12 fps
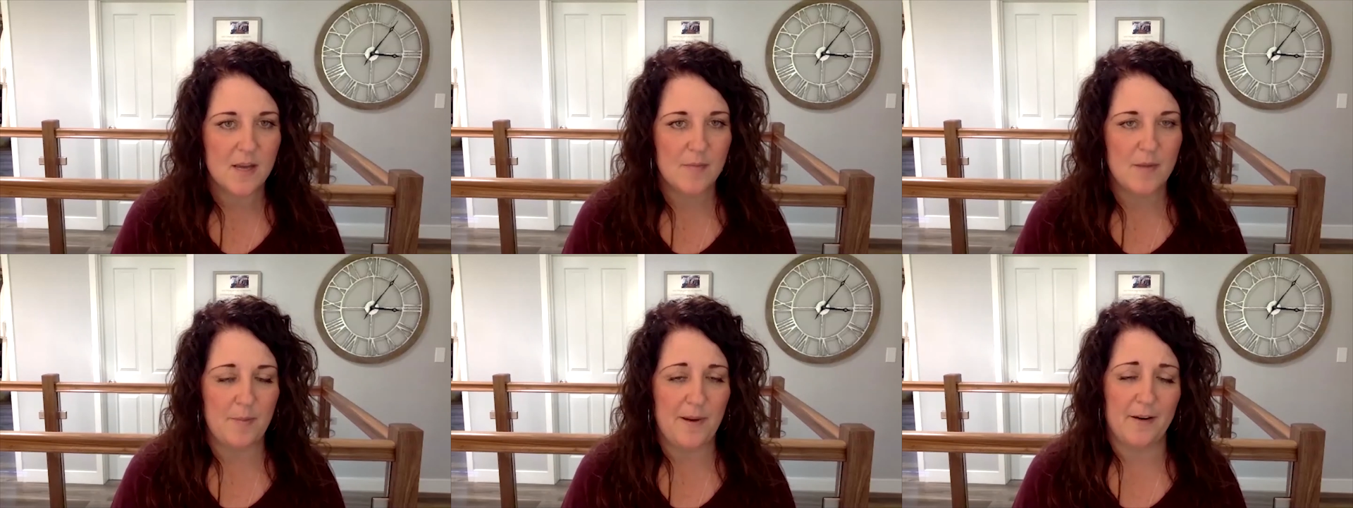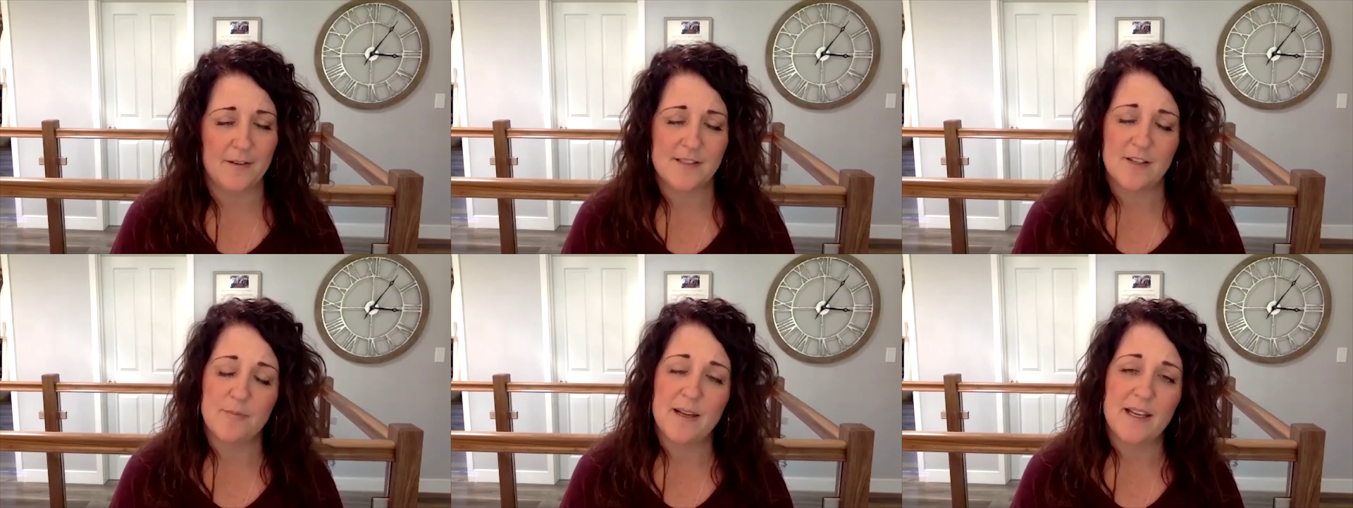But parents
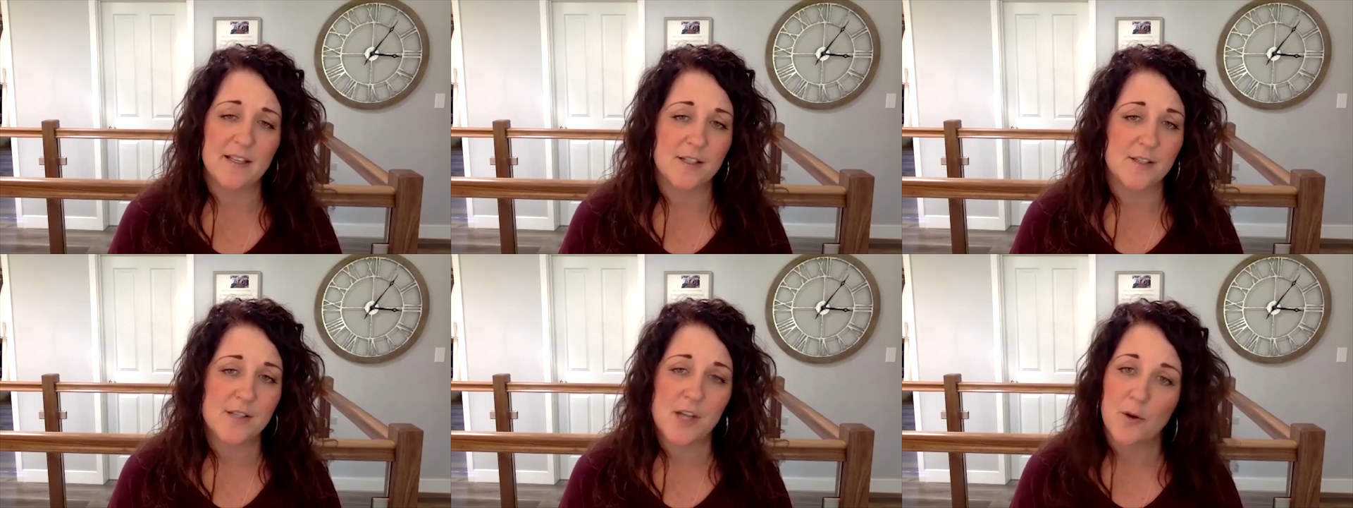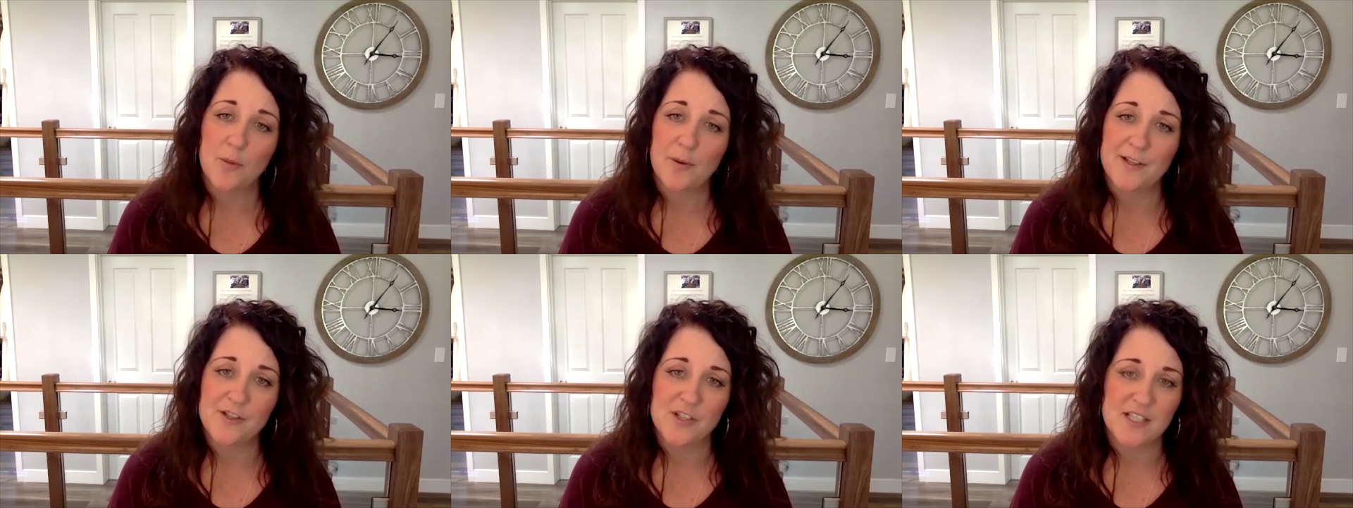have been so
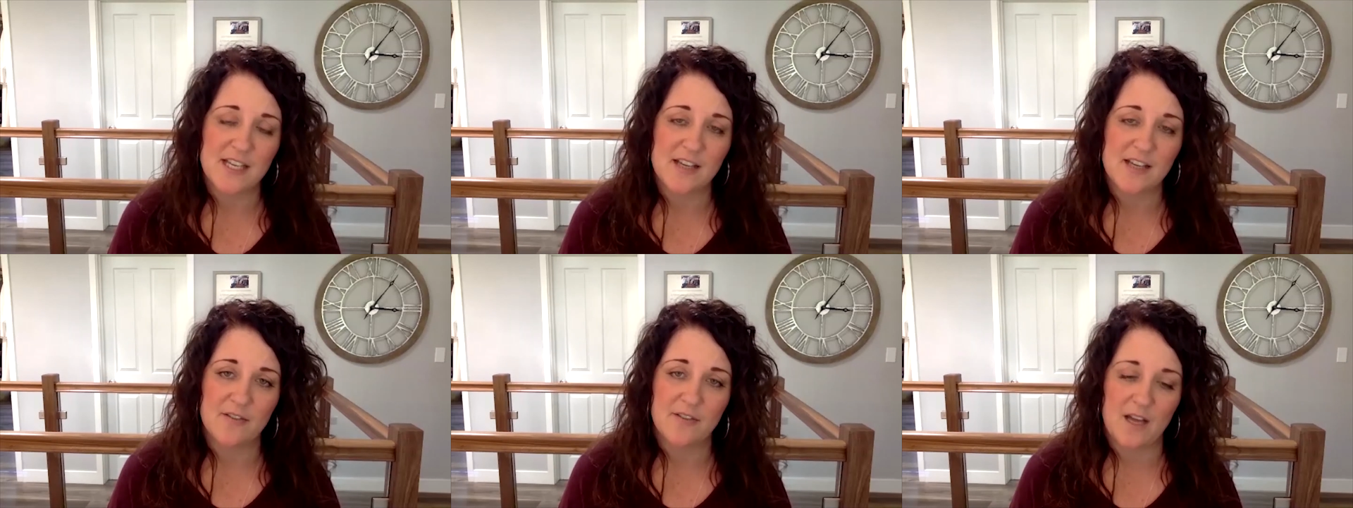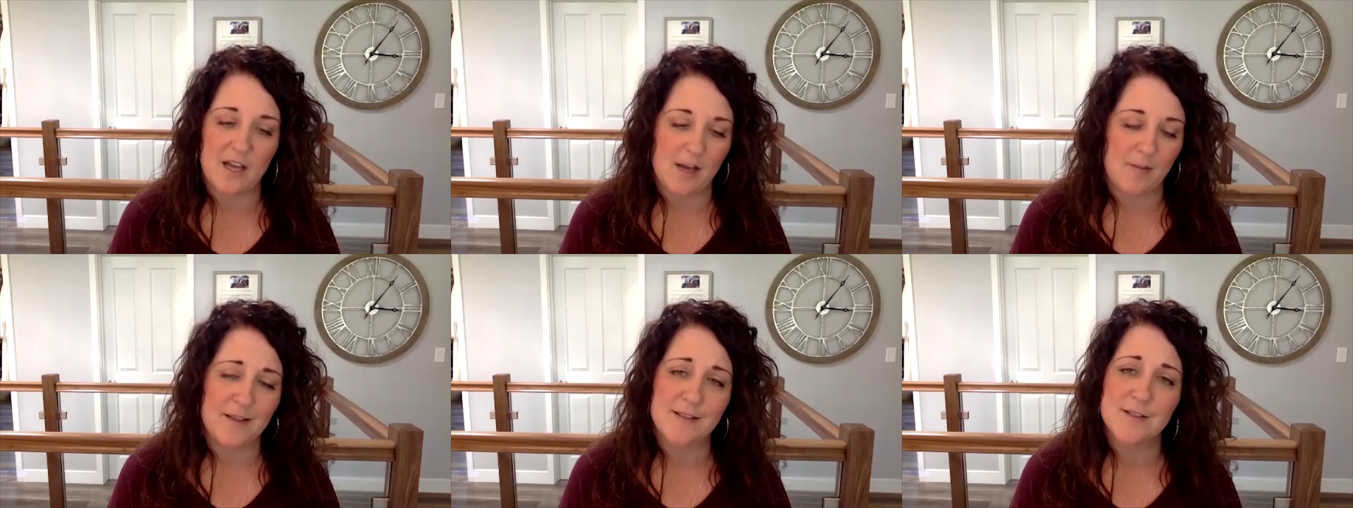appreciative
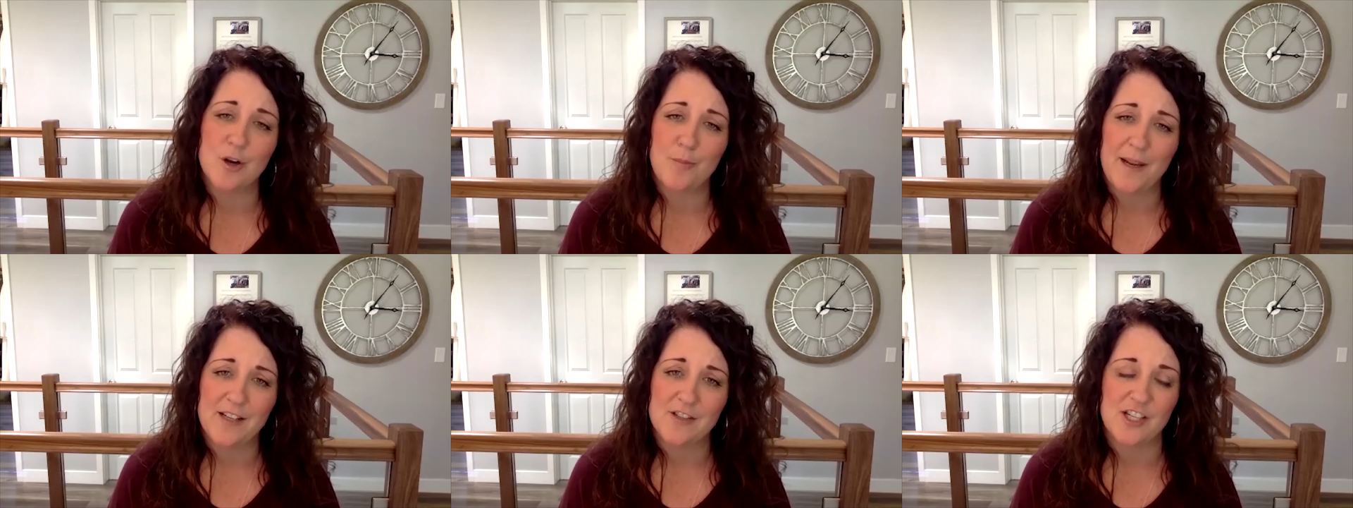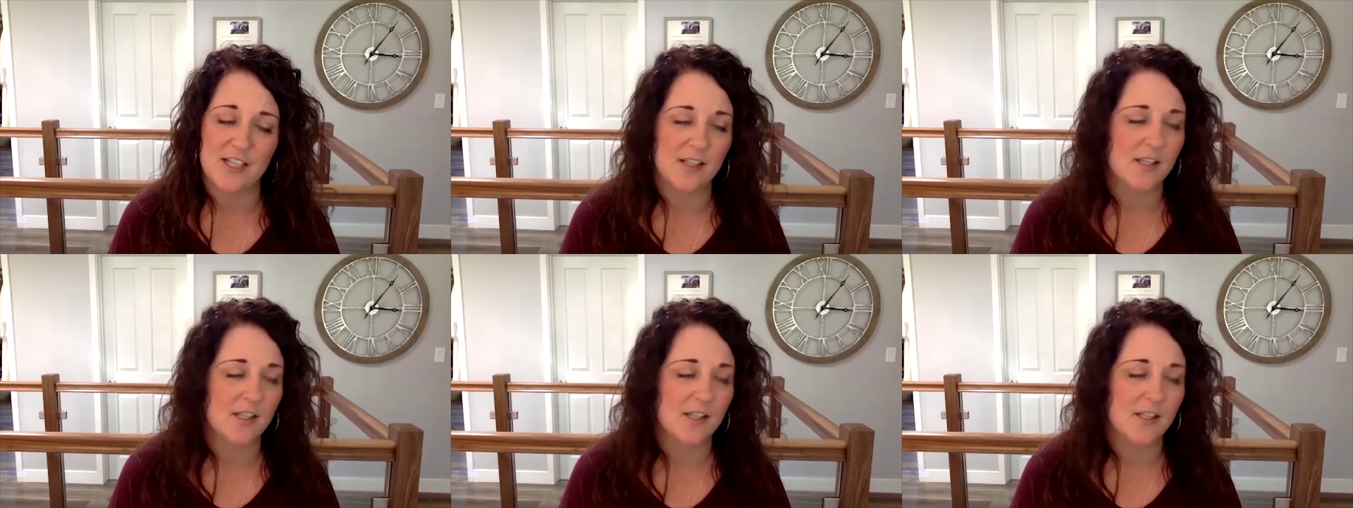and so patient.